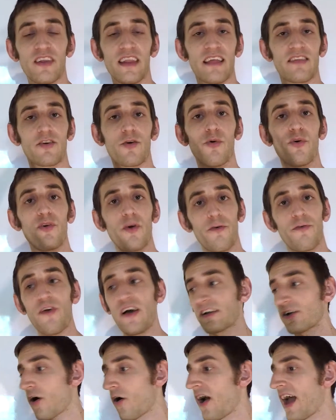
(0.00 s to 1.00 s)
That's going to
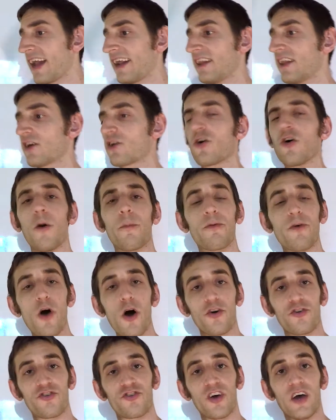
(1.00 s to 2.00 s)
affect our analytical
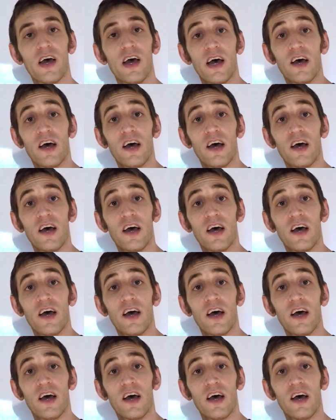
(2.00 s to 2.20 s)
approach.